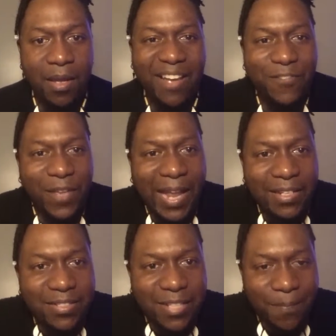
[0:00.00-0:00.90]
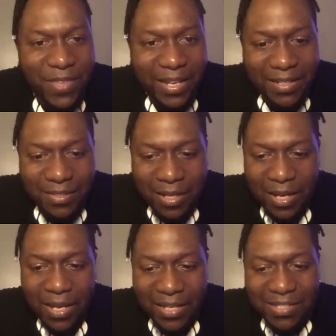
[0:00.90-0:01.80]
I feel like something, it's
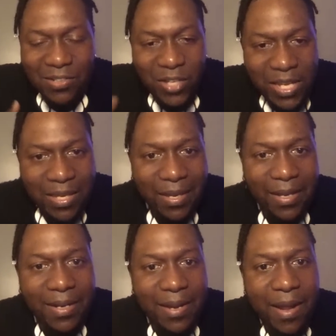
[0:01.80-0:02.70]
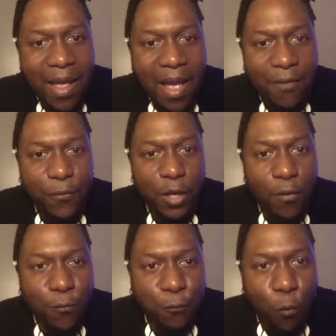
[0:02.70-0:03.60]
leaking, and then I feel
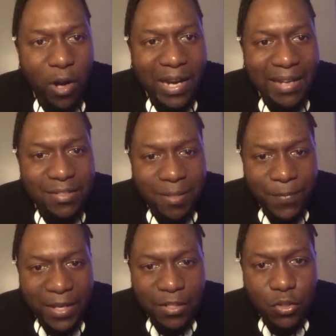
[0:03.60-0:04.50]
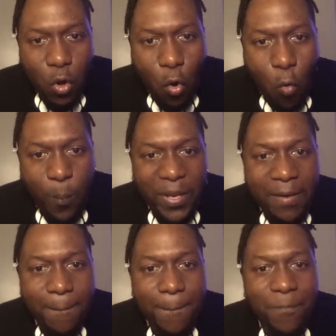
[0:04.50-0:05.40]
a void, like something it's
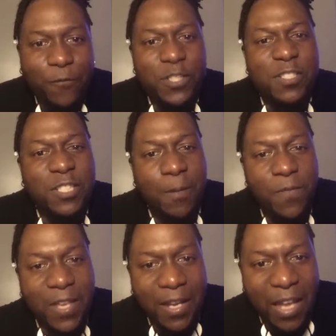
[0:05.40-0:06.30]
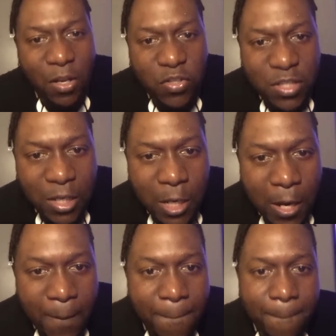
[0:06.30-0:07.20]
open for something else to
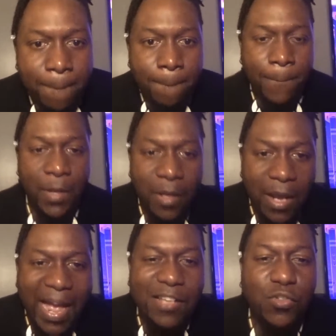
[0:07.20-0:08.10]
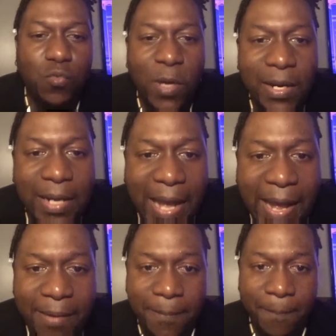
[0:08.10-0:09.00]
come. I swear to God,